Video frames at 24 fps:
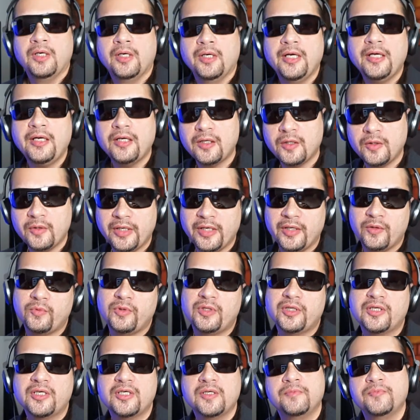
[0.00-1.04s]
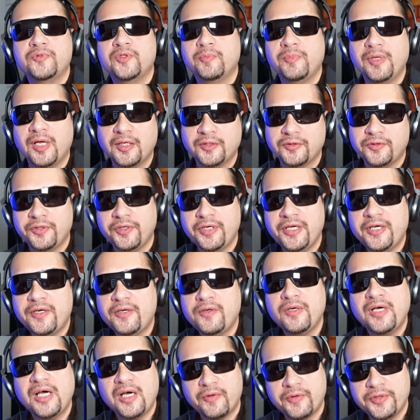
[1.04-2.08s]
Hello and welcome to Blog
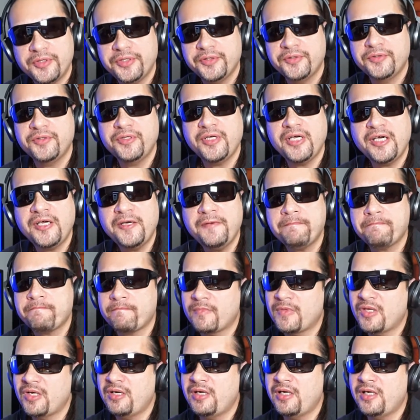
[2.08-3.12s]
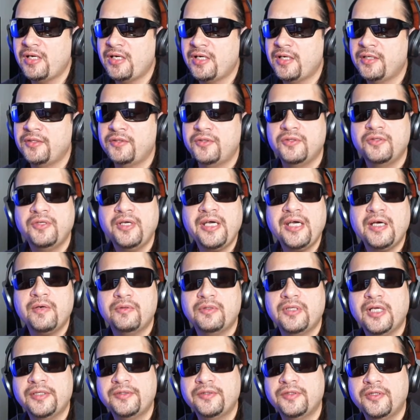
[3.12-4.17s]
Tornado. How are you today? And today I
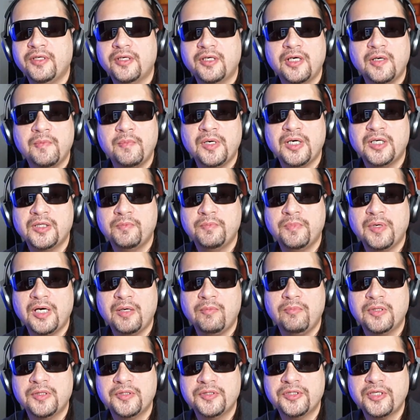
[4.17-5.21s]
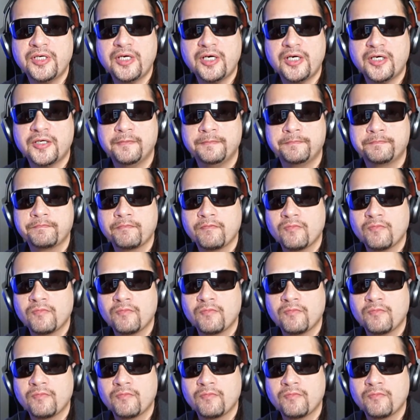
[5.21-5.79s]
would like to talk about Bob Lazar.